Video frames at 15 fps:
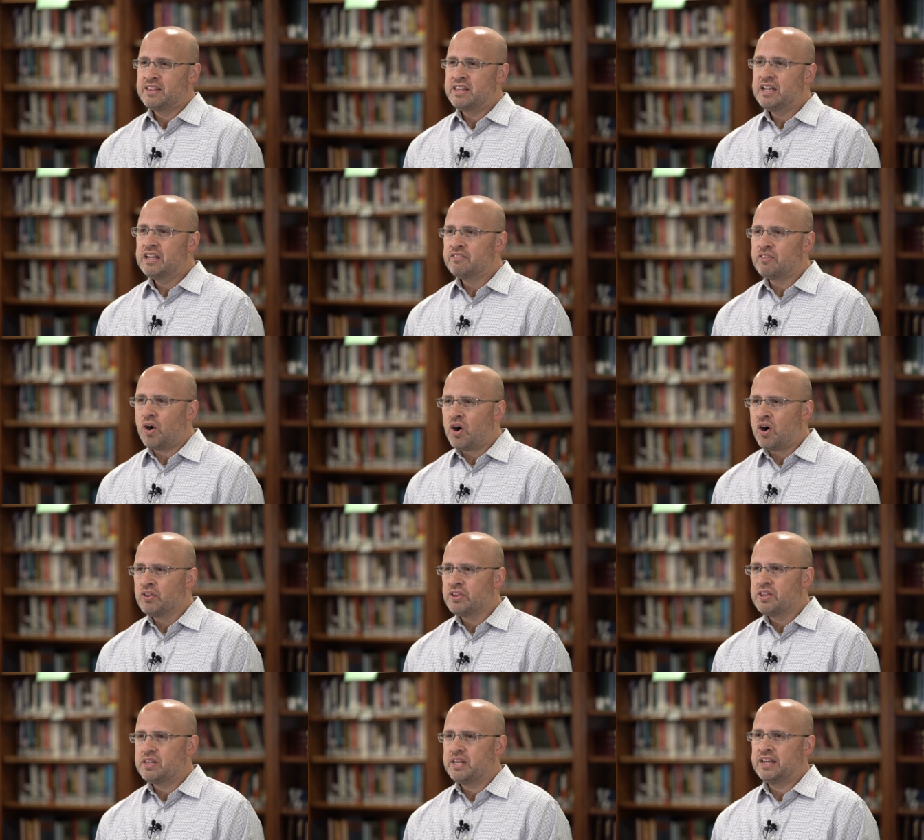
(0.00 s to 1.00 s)
Think of
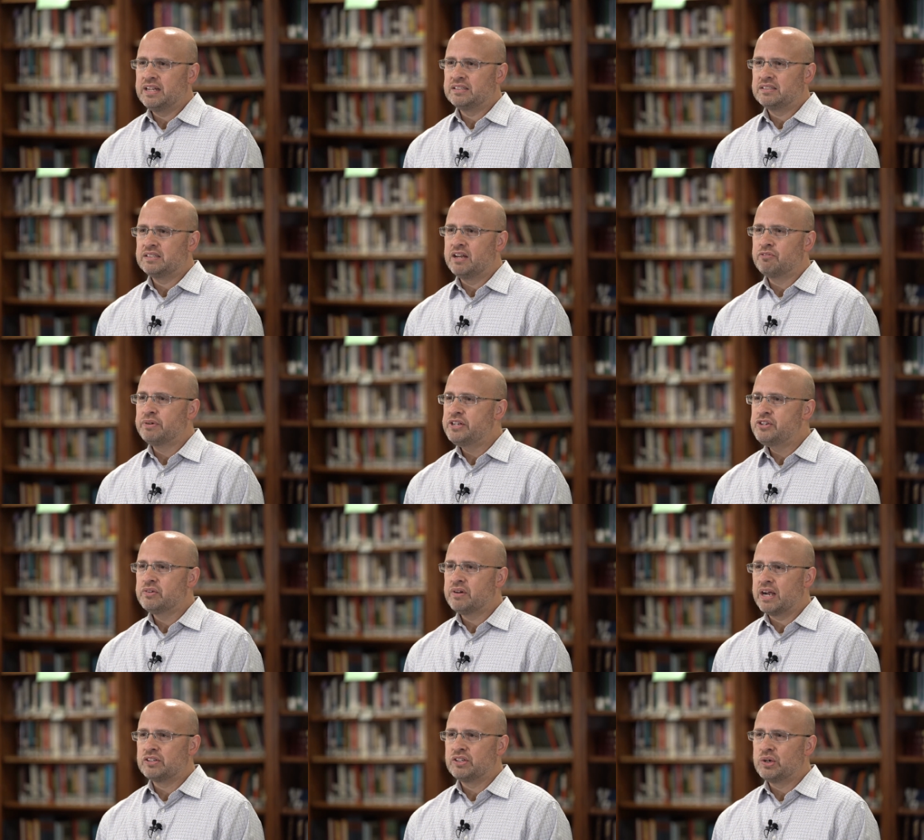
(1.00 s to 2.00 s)
all the things that
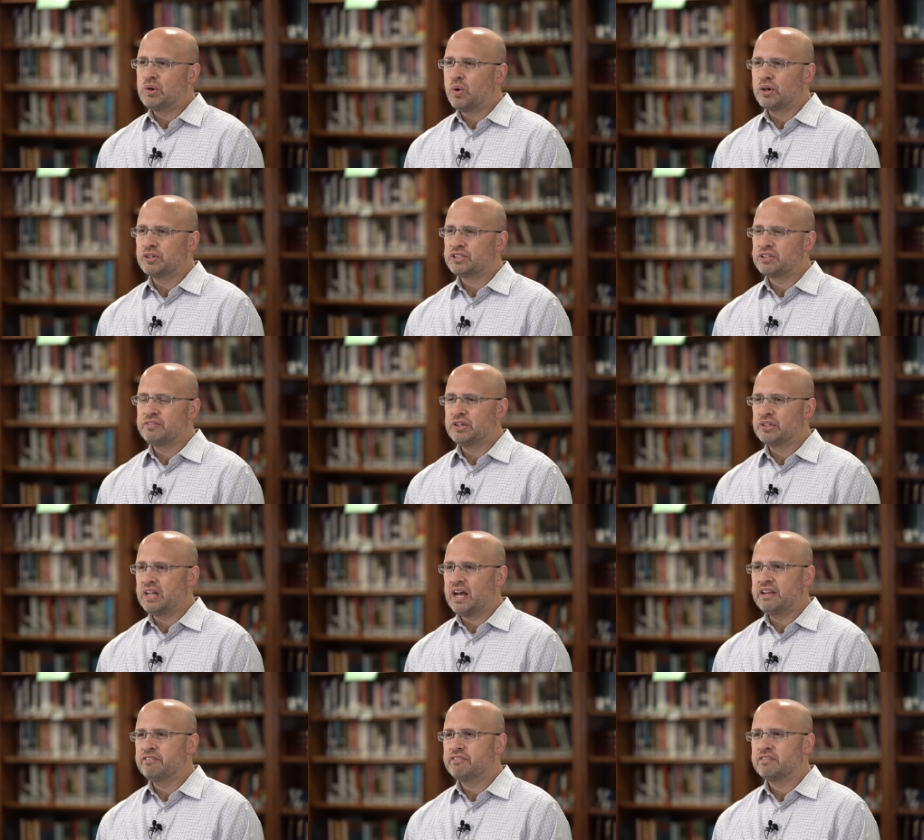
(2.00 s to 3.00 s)
redirect the course of your
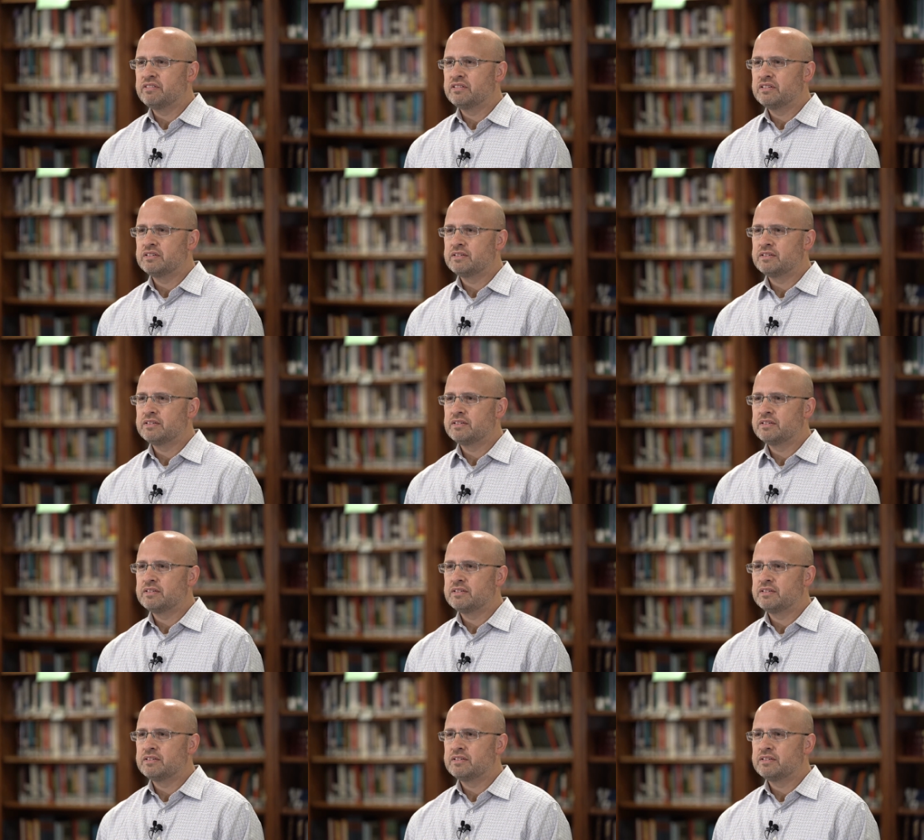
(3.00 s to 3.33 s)
life